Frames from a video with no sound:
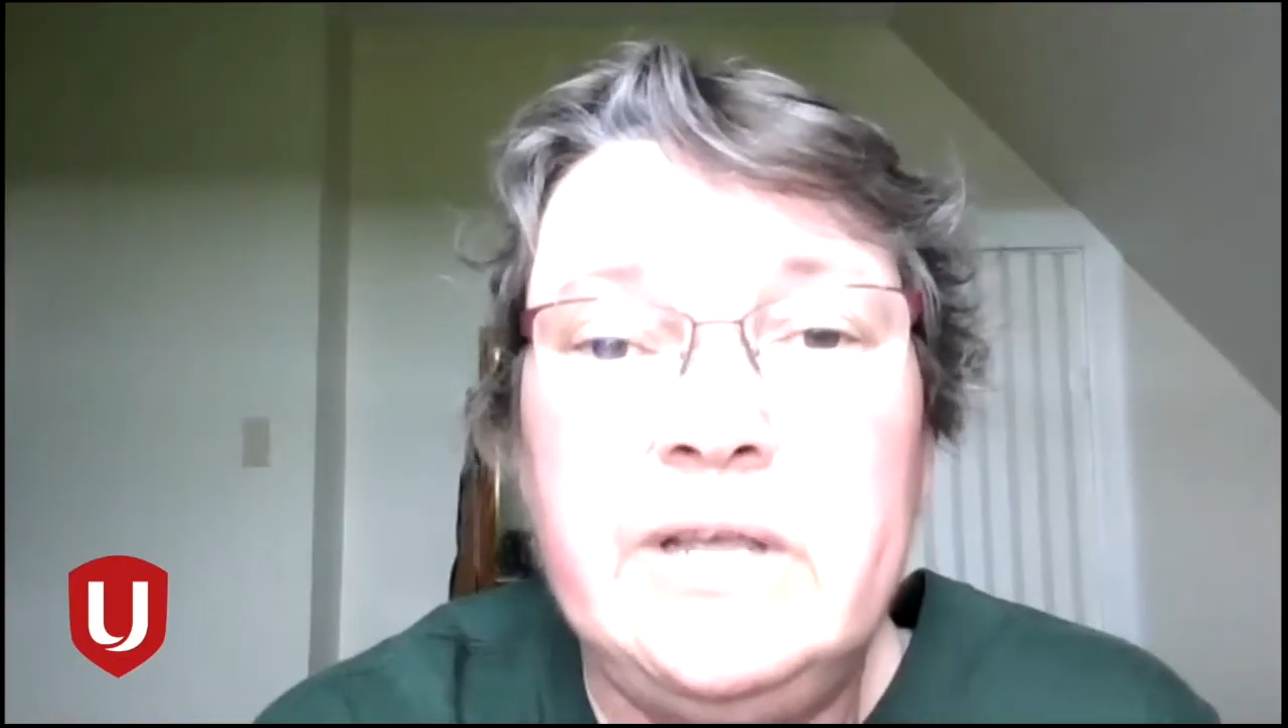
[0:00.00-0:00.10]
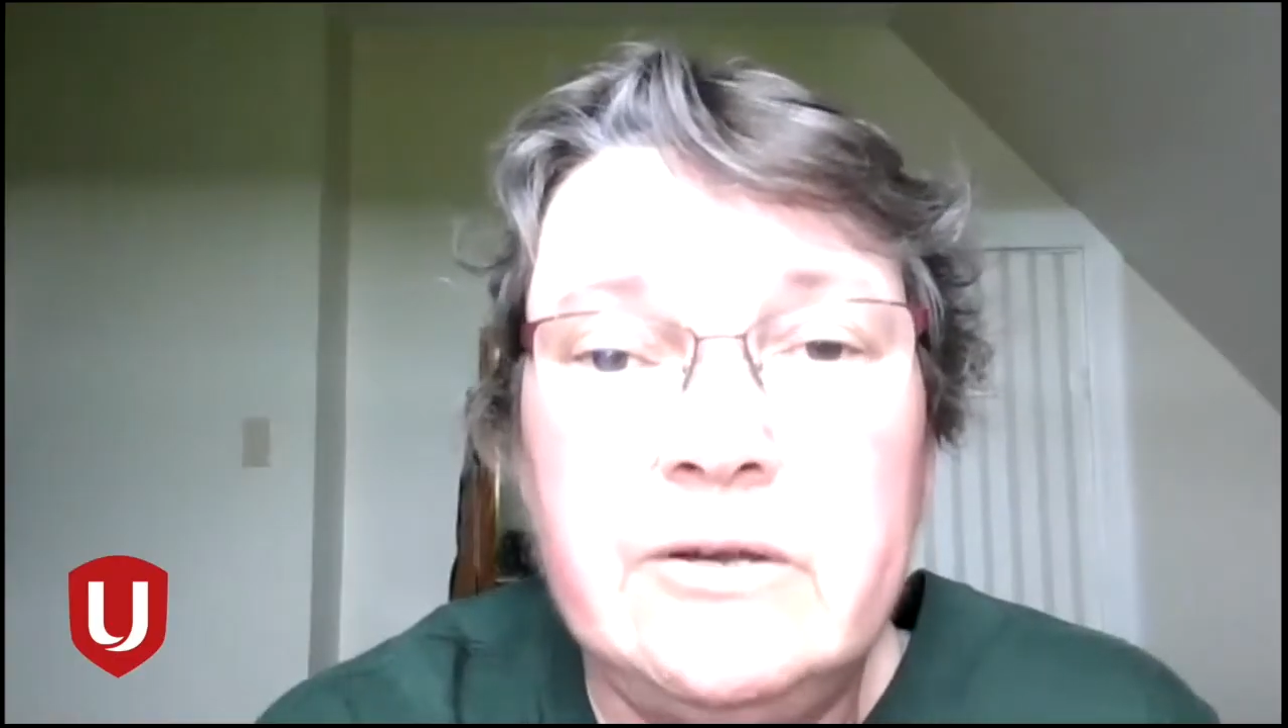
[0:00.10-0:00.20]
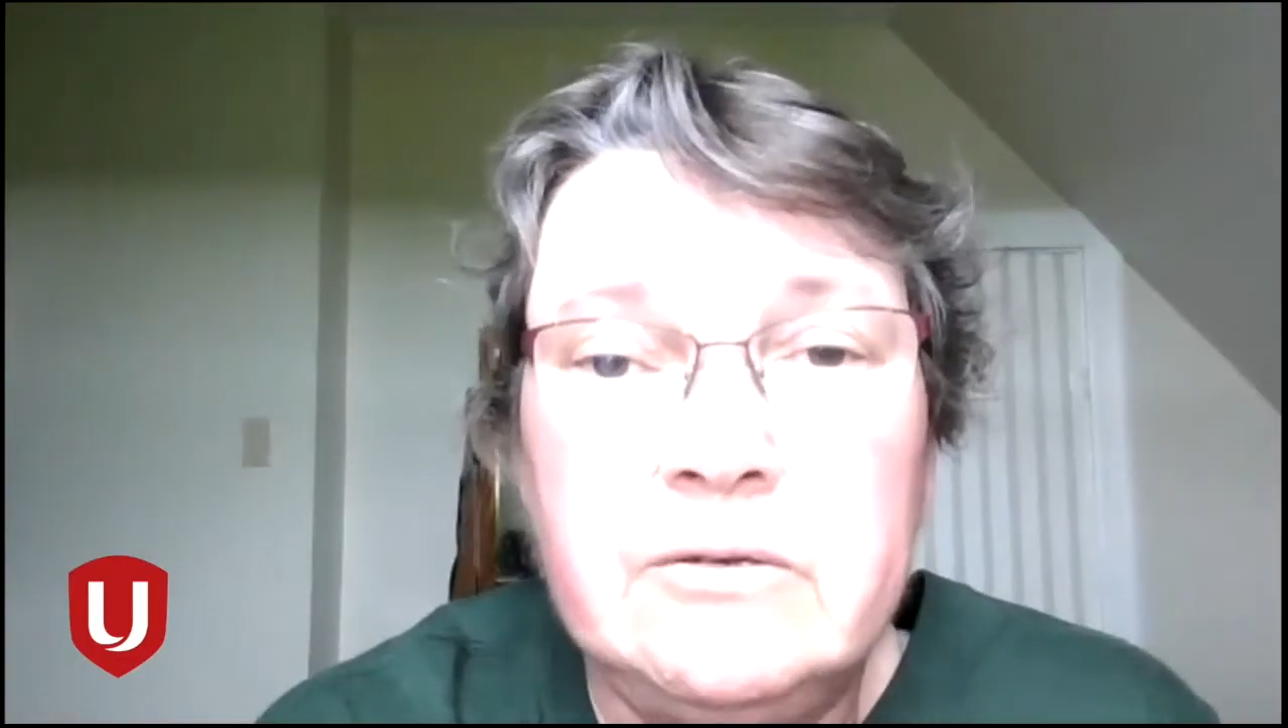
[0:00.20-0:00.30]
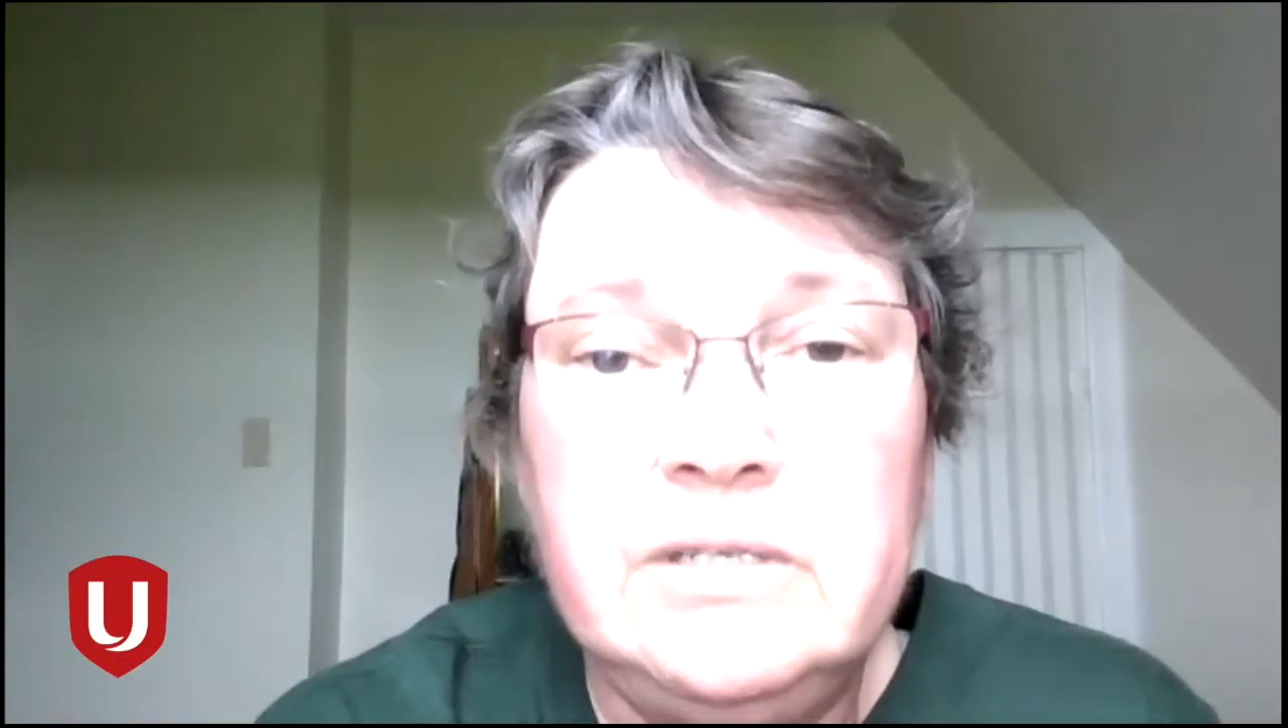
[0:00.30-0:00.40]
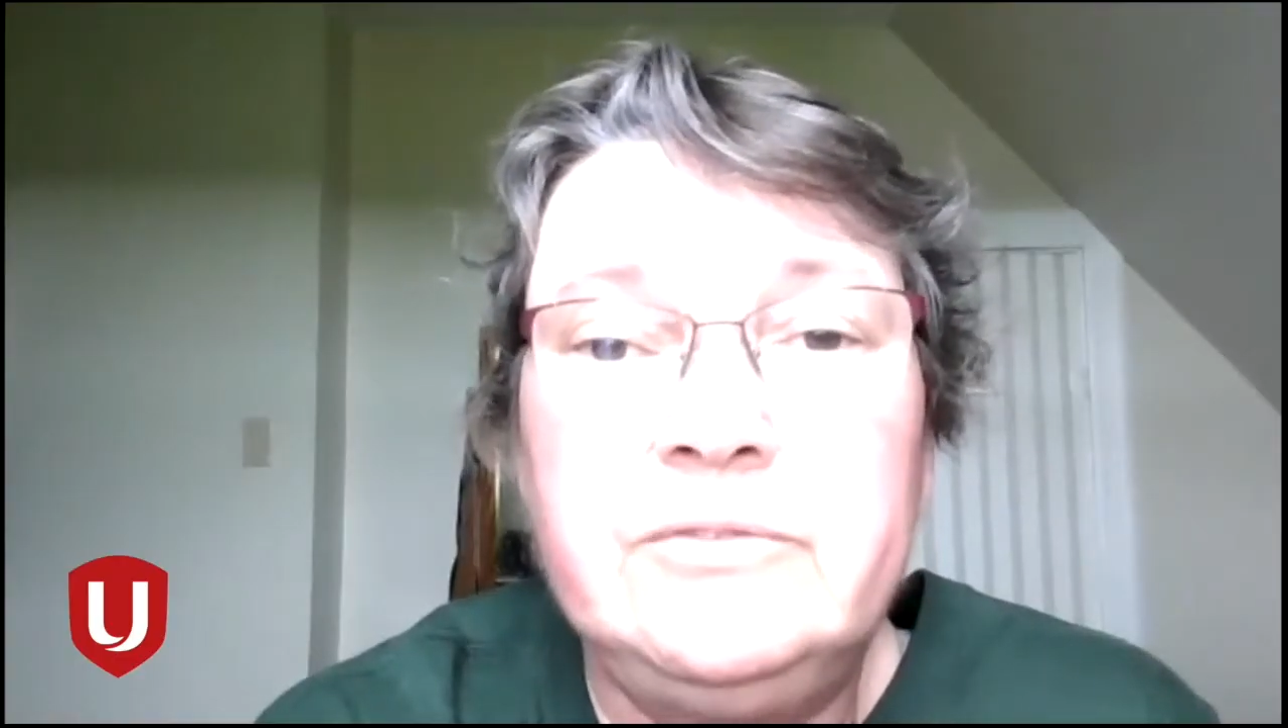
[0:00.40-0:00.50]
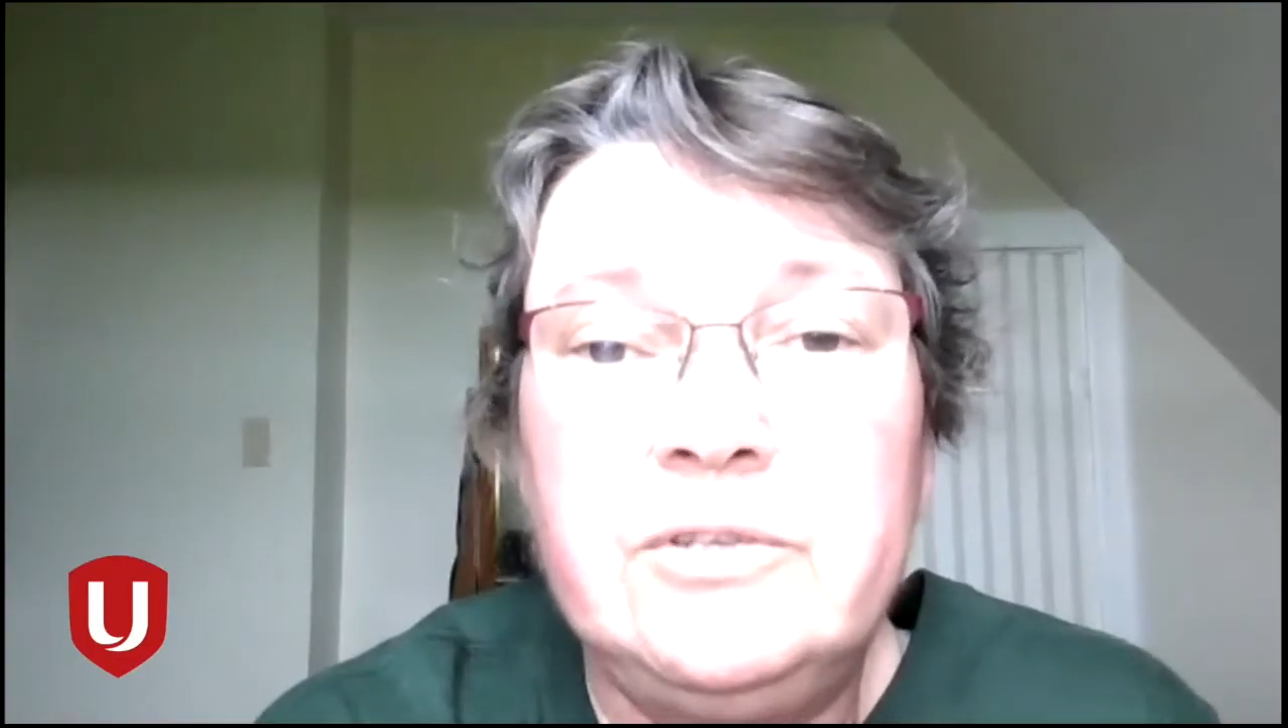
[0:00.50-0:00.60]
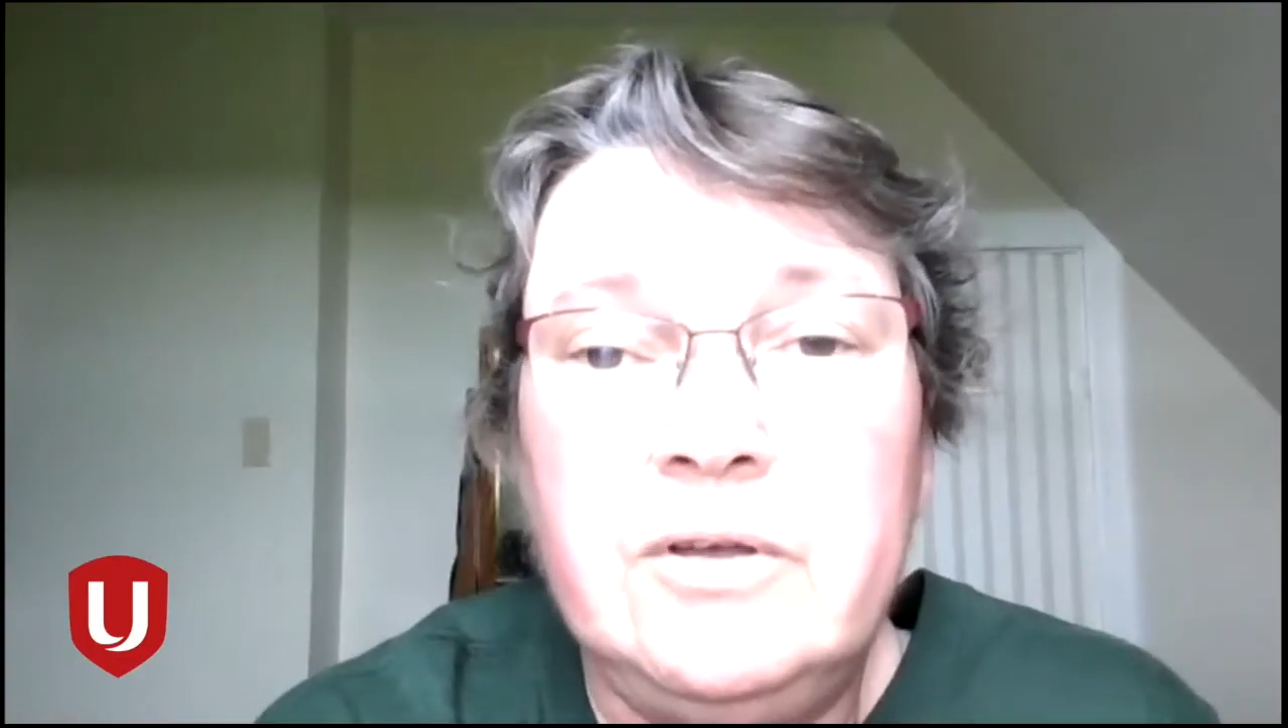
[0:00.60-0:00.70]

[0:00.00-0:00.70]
airlifted